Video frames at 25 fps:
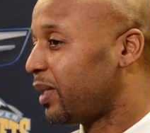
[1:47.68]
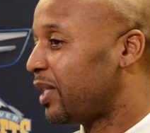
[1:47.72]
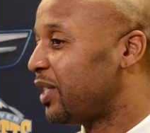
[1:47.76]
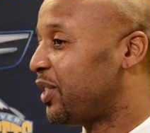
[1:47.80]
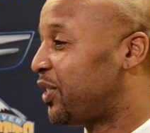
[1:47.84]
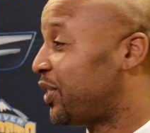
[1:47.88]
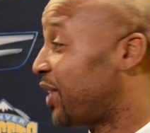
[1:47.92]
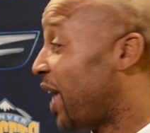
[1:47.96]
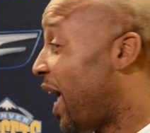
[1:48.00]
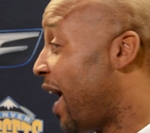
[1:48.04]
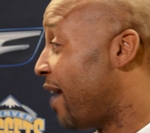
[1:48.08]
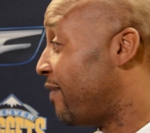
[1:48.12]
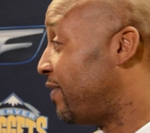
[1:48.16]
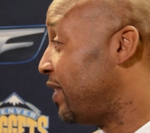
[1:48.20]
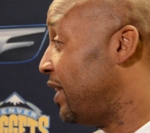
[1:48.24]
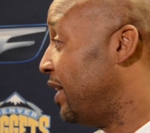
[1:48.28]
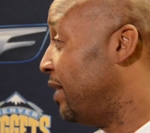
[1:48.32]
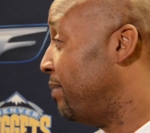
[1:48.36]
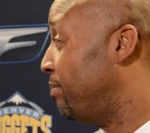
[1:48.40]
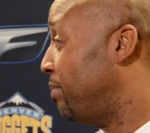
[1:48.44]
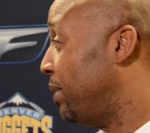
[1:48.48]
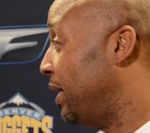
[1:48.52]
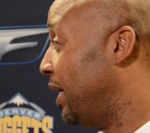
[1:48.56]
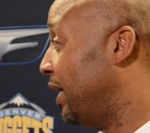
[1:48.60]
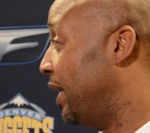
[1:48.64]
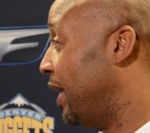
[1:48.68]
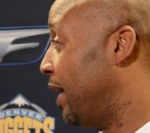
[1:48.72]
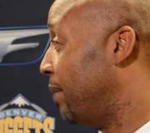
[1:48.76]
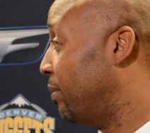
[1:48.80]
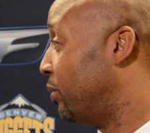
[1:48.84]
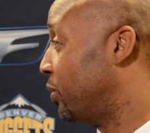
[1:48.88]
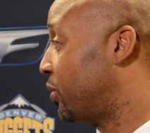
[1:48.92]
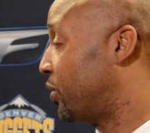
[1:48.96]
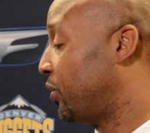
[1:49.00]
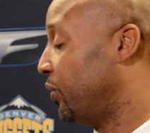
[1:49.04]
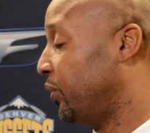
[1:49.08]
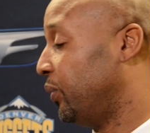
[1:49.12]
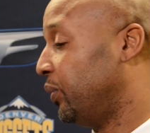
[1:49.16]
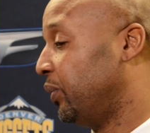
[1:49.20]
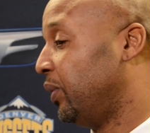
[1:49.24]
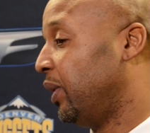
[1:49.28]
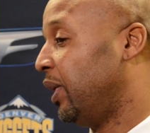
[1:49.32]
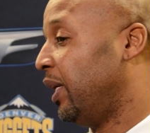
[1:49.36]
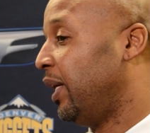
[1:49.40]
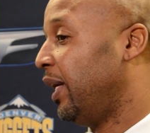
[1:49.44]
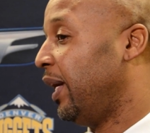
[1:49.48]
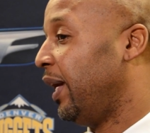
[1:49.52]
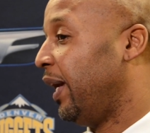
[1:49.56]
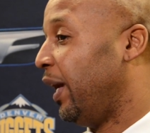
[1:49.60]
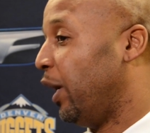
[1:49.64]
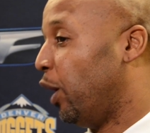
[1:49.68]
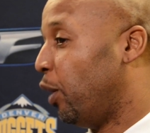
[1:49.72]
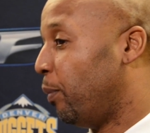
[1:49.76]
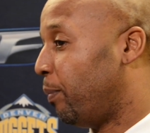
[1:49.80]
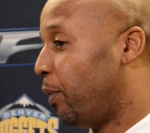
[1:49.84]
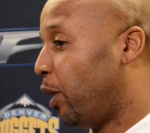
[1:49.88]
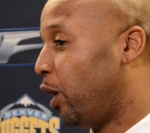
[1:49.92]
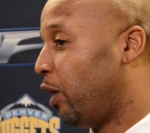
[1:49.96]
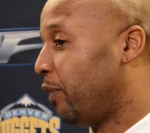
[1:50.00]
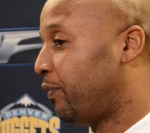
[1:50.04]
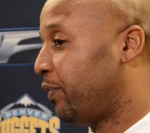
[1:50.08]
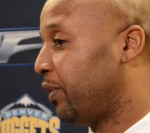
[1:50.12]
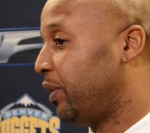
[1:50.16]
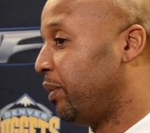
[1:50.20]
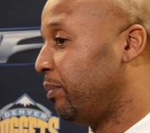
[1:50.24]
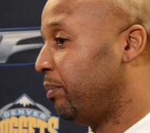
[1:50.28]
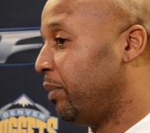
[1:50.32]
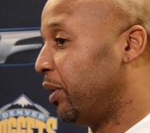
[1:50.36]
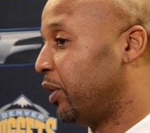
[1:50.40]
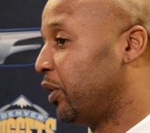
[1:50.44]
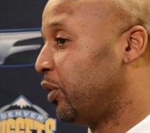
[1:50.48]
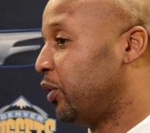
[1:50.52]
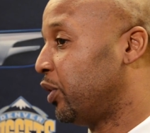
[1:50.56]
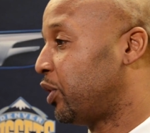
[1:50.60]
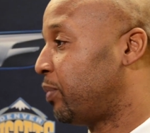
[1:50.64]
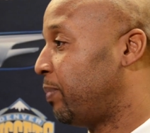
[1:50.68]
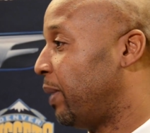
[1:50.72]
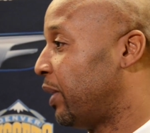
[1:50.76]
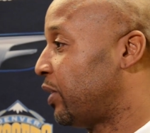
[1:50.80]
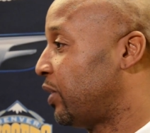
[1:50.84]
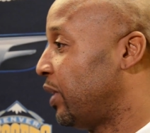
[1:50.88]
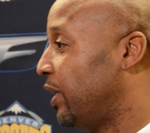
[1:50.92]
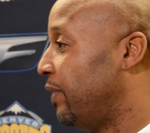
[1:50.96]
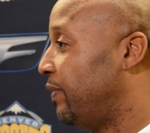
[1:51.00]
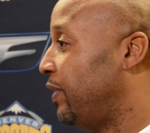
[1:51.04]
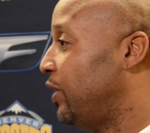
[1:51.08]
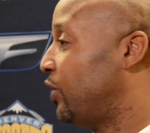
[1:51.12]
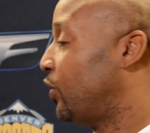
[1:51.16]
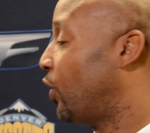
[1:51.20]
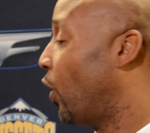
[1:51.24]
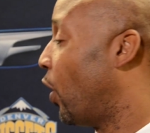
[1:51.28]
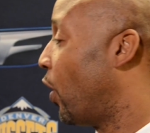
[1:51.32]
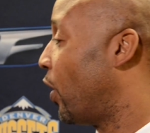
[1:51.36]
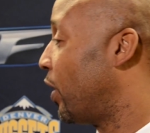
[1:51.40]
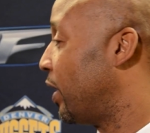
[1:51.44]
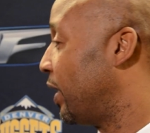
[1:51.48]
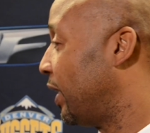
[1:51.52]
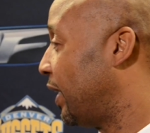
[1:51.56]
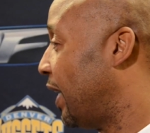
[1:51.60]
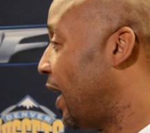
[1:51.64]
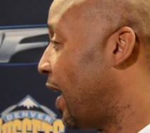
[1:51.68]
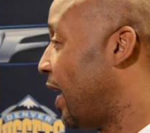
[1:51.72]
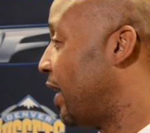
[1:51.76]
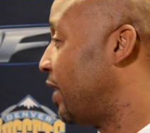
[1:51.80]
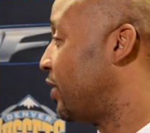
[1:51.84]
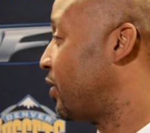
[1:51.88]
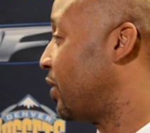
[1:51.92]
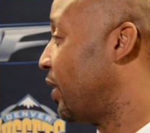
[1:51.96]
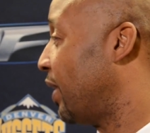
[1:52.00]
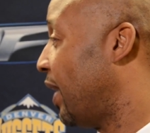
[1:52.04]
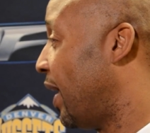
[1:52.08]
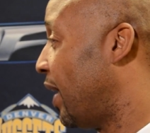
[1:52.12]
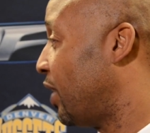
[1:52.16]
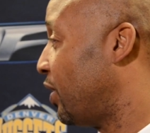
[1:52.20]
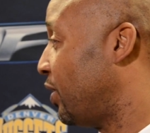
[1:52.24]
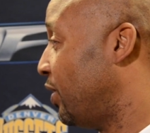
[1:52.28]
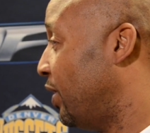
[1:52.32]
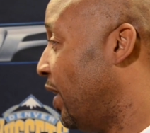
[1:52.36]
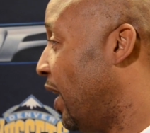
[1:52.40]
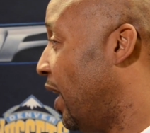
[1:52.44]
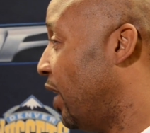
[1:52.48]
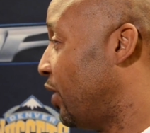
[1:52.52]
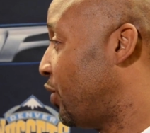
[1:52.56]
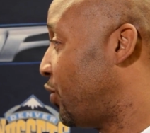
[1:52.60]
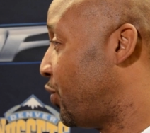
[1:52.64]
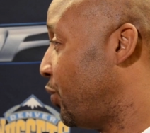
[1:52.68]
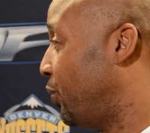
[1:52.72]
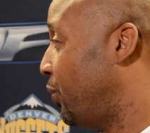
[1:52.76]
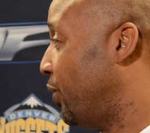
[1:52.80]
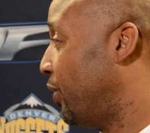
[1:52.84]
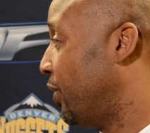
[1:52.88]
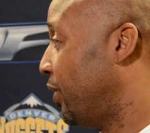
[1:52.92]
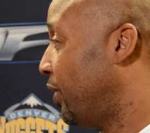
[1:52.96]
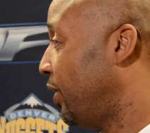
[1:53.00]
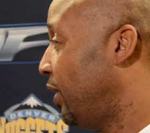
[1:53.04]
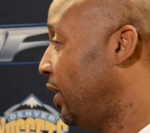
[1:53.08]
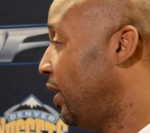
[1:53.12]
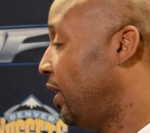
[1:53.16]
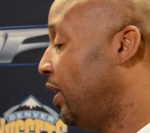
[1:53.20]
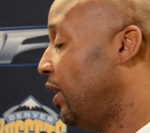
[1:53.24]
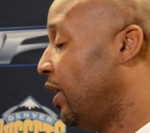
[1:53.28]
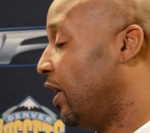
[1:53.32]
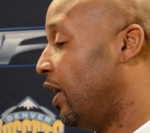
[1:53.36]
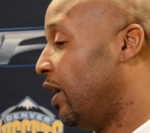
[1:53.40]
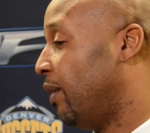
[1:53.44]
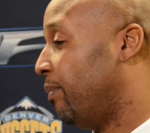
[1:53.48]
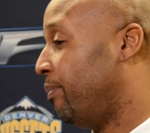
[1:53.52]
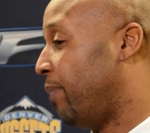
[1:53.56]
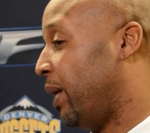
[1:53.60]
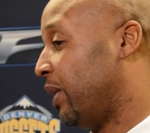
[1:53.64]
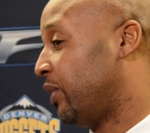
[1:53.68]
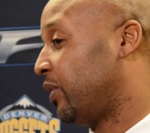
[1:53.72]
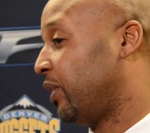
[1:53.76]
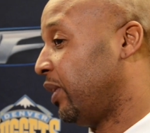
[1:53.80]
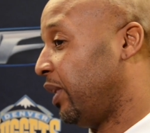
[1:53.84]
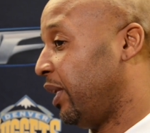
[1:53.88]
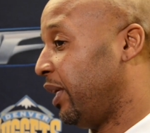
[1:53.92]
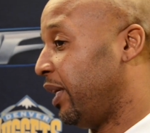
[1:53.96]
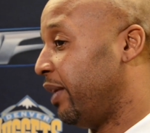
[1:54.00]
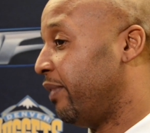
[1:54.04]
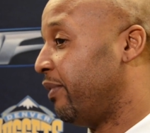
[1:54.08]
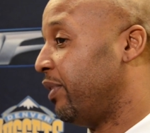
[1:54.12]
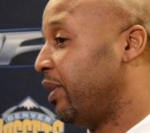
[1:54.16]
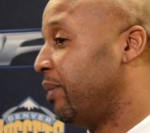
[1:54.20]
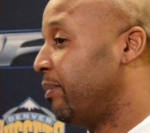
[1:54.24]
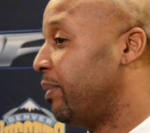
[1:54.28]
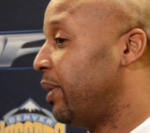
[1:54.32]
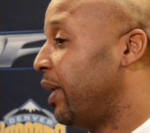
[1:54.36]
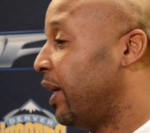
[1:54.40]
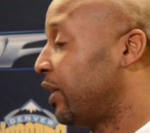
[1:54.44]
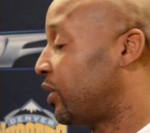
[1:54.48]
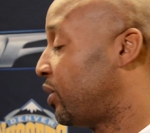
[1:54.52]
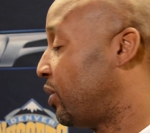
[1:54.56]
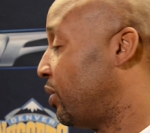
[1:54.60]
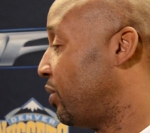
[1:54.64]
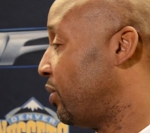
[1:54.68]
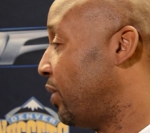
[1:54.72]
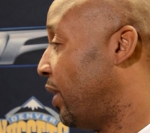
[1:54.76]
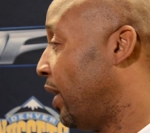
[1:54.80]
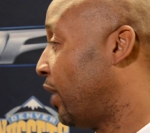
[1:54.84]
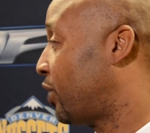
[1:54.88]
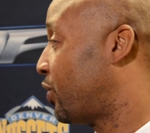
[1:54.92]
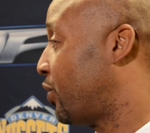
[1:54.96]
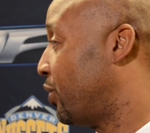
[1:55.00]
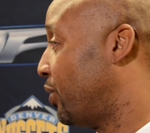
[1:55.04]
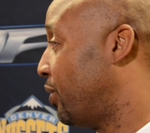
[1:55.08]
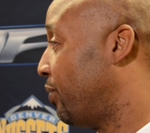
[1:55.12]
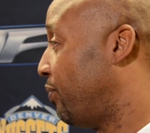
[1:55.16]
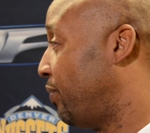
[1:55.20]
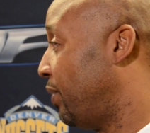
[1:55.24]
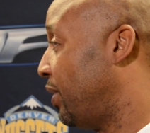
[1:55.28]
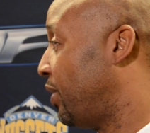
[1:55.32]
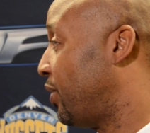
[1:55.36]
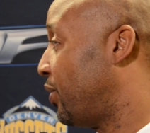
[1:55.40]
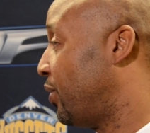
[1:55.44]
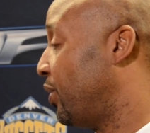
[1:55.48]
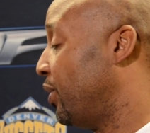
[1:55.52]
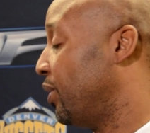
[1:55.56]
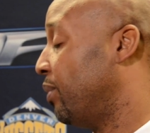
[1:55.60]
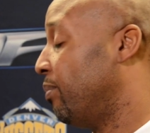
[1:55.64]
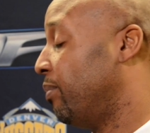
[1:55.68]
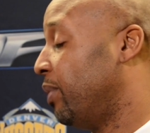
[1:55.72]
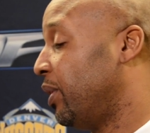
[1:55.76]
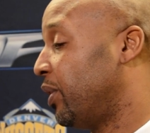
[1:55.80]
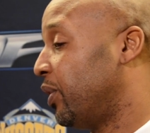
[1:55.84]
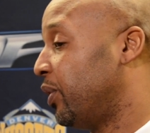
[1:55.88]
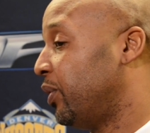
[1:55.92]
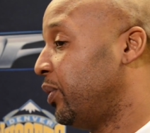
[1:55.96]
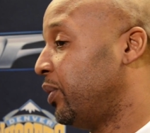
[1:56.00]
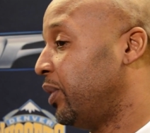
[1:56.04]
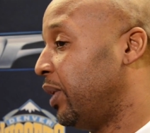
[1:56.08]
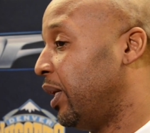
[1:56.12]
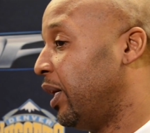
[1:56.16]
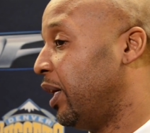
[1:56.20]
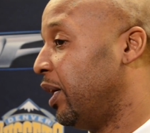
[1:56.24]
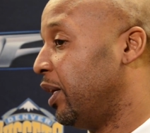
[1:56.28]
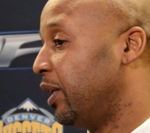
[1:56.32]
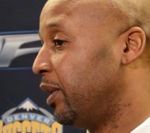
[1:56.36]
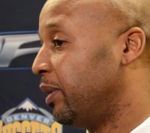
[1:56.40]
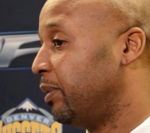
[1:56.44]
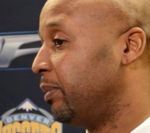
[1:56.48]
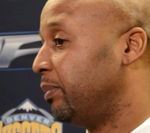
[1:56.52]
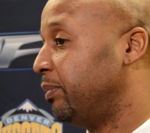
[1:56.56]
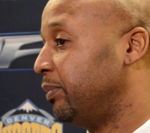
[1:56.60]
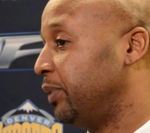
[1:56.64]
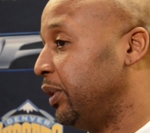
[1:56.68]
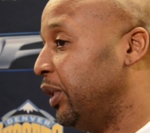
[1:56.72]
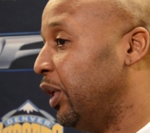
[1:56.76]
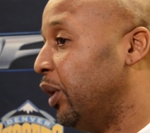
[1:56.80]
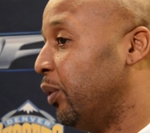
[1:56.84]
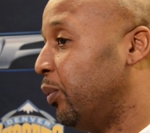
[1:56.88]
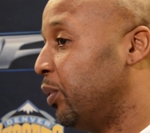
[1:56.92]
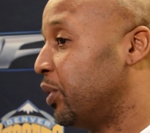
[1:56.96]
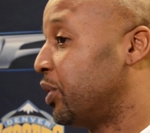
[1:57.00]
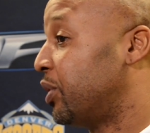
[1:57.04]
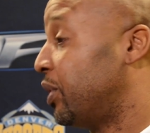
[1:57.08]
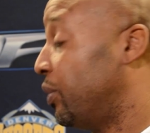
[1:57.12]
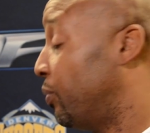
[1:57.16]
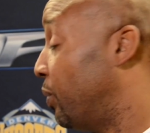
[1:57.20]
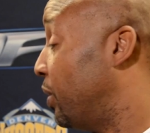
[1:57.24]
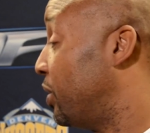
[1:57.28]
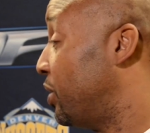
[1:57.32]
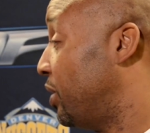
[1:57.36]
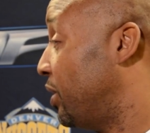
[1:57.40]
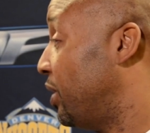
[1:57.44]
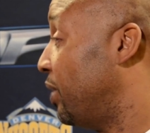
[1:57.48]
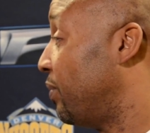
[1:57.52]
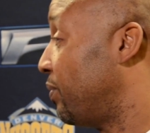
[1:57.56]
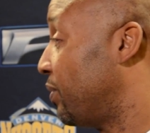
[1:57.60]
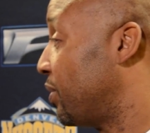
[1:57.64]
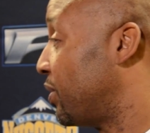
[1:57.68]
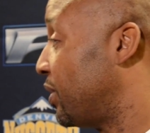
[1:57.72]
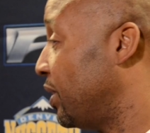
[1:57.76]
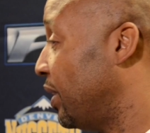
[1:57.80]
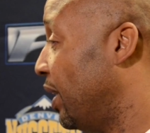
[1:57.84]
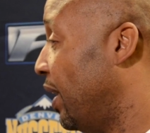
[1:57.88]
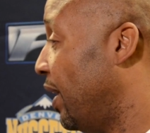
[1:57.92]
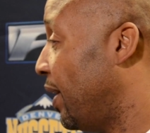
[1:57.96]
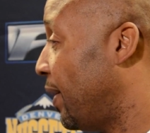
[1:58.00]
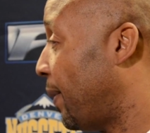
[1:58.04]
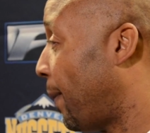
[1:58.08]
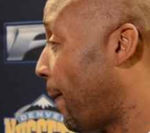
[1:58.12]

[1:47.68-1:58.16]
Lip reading: savvy in being able to help off in the middle, especially if he's guarding a guy that's a non-shooter, basically giving them an extra defender in the middle, you know, was the difference tonight.